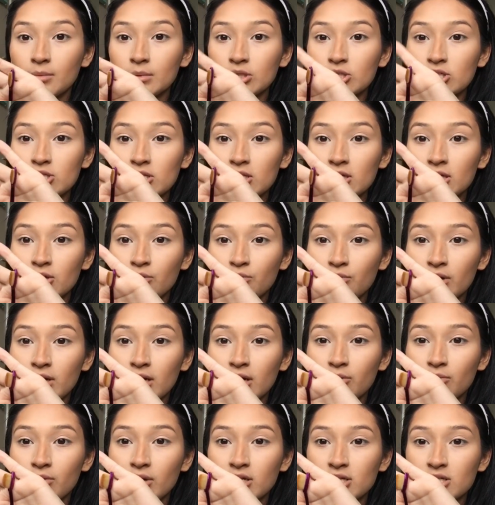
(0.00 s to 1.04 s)
I'm using the
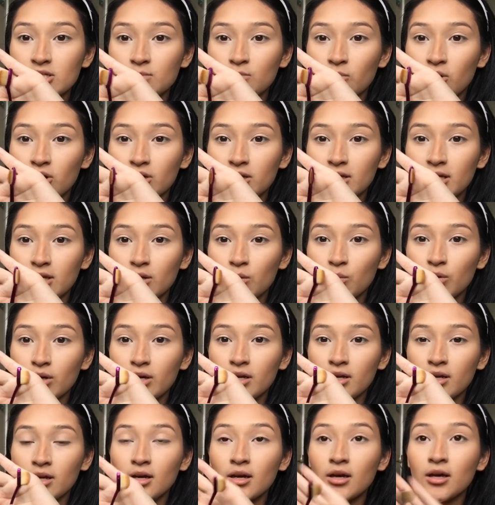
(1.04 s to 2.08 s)
really really small thin
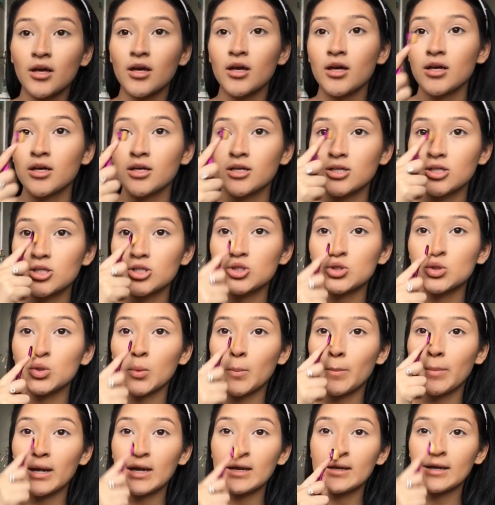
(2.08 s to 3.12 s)
one to
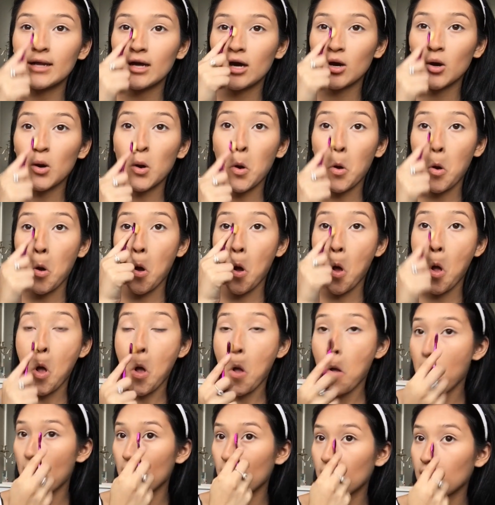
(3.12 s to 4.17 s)
blend out
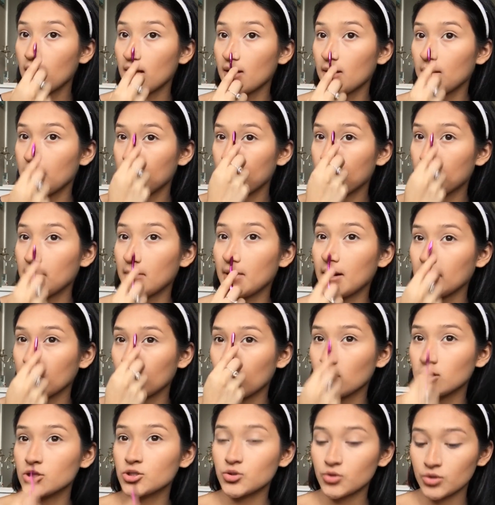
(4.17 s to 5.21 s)
my
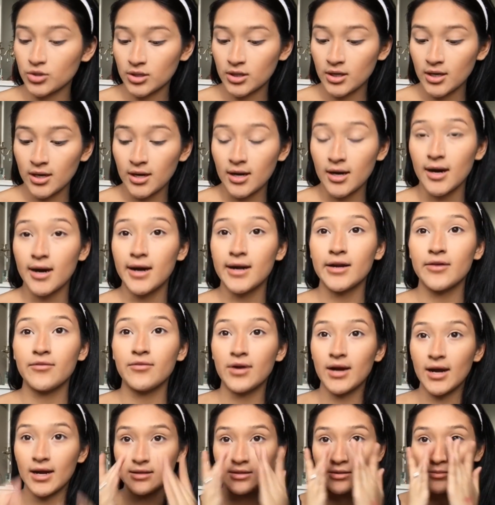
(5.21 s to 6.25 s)
contour. I never
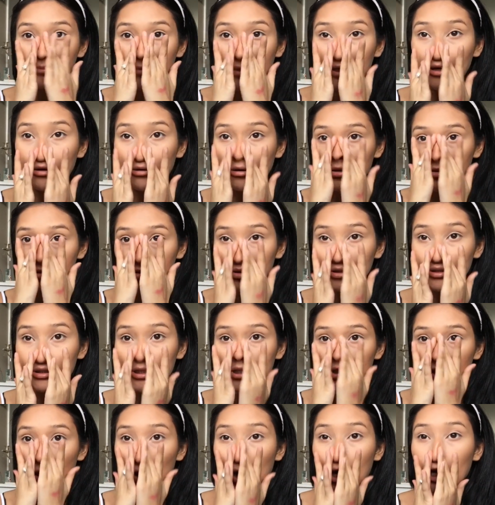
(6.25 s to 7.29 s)
had my contour
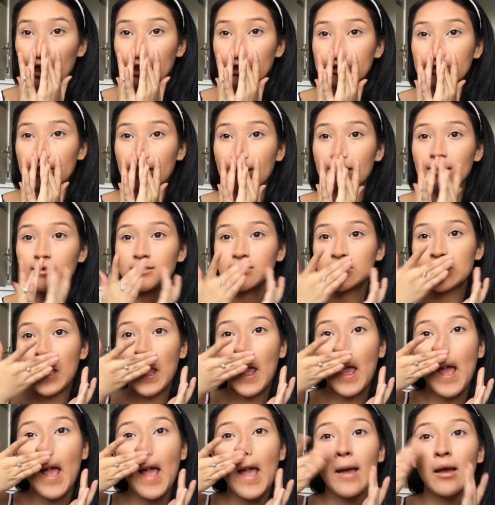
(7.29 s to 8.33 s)
this harsh, guys.
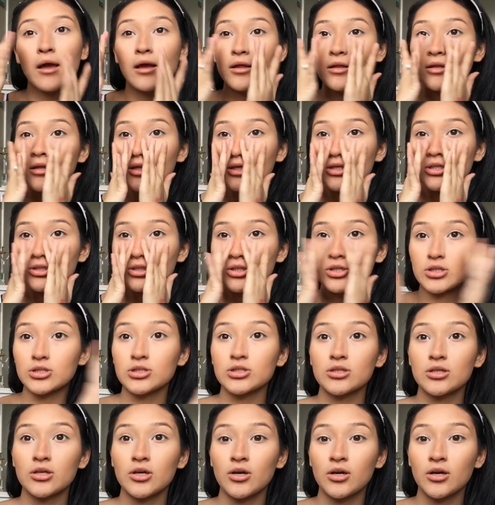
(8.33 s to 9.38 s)
This
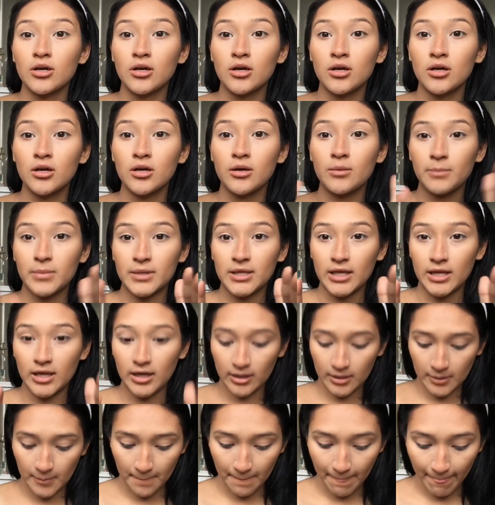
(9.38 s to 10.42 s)
looks
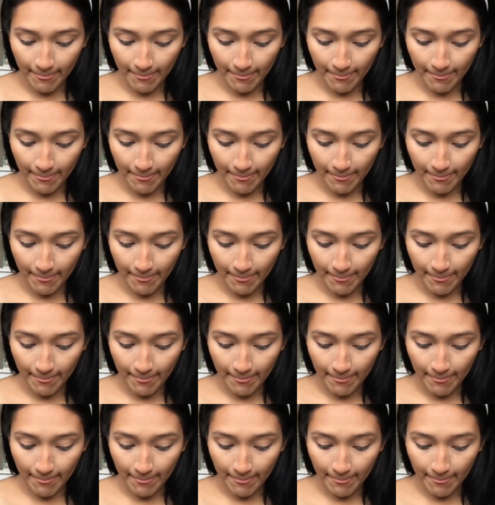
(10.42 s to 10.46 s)
pathetic.